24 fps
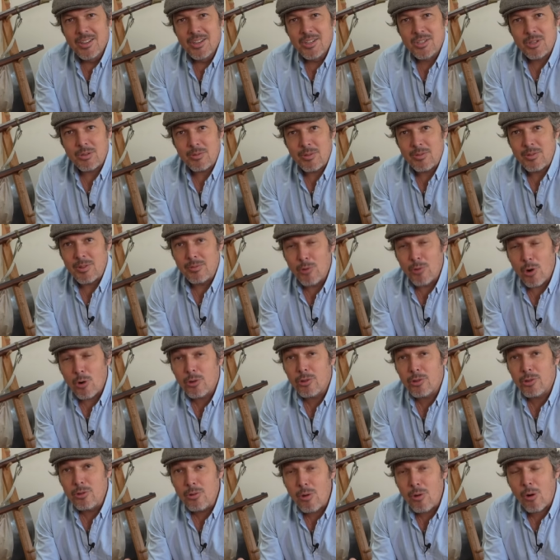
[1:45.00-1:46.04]
So we will
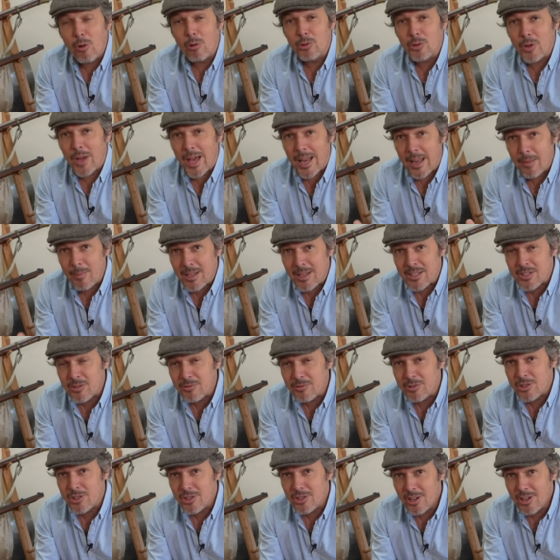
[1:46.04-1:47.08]
walk through all the elements
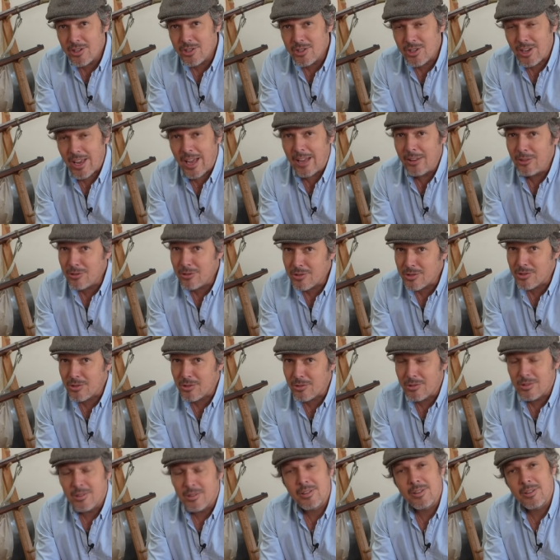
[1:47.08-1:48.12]
of the charge and
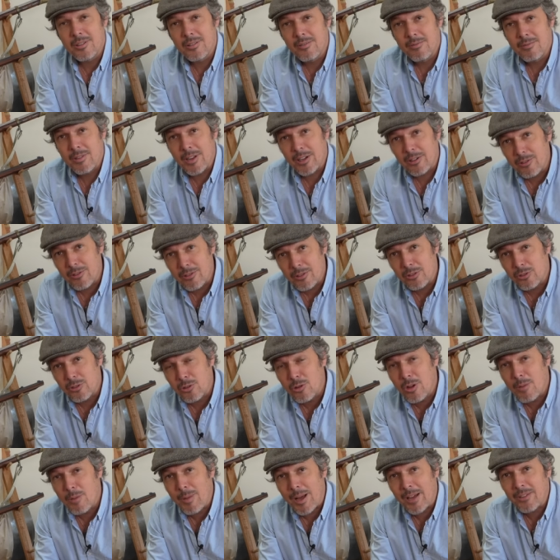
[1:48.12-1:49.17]
also we are going to
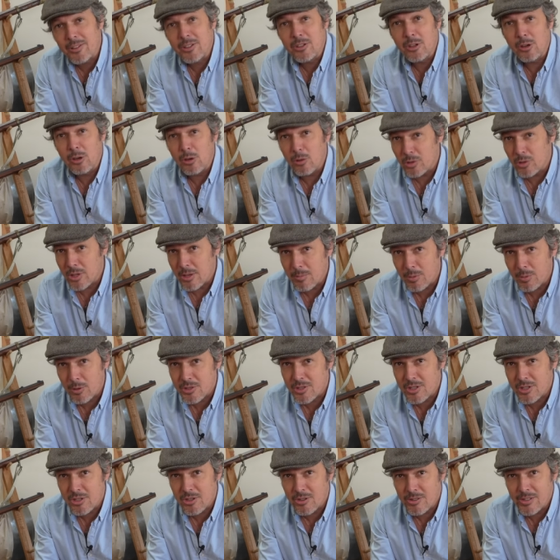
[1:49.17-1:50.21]
talk about the loading
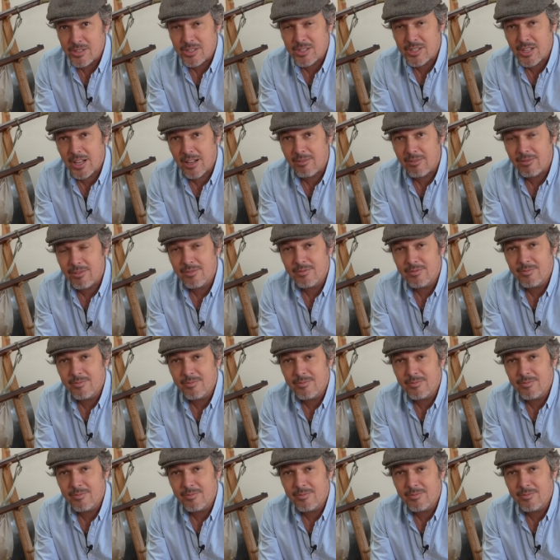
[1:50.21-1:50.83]
procedure itself.